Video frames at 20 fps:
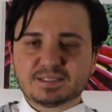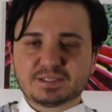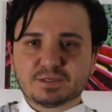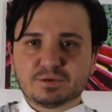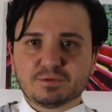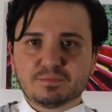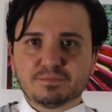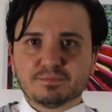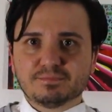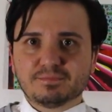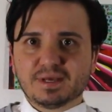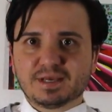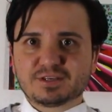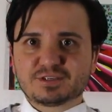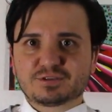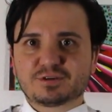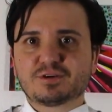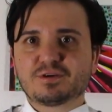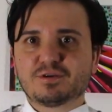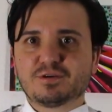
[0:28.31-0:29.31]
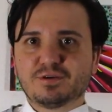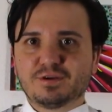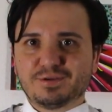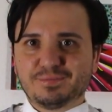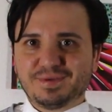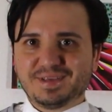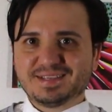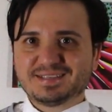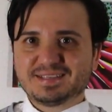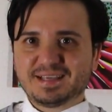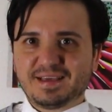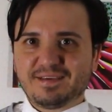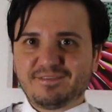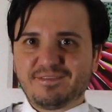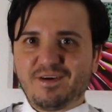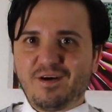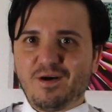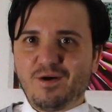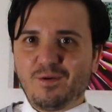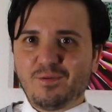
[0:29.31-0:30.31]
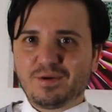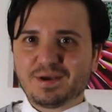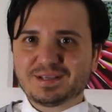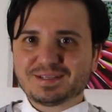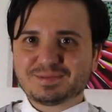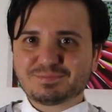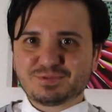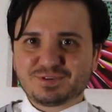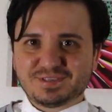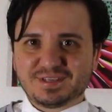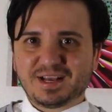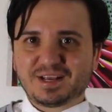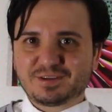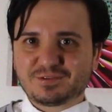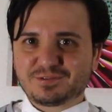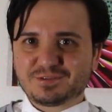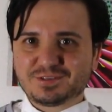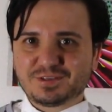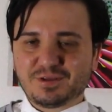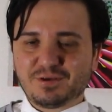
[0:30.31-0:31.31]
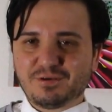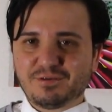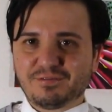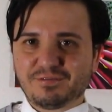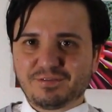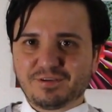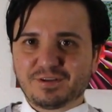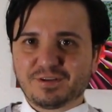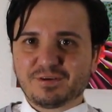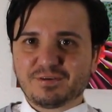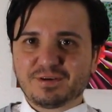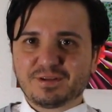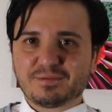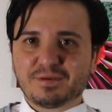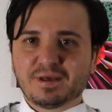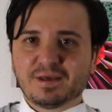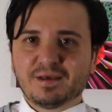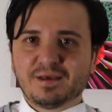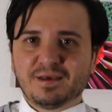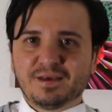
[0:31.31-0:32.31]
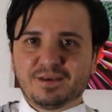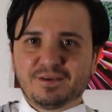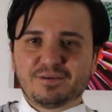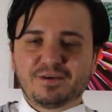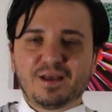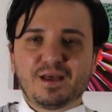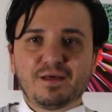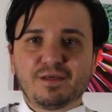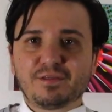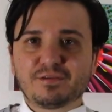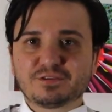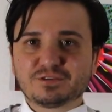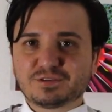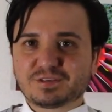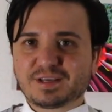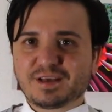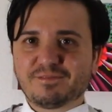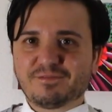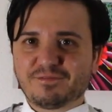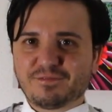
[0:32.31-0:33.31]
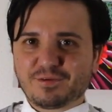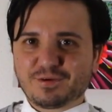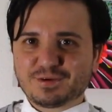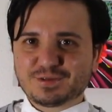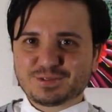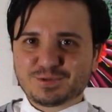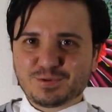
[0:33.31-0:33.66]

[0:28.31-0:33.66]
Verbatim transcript: So make sure to be safe, always protect yourself, you know, and your health should come first.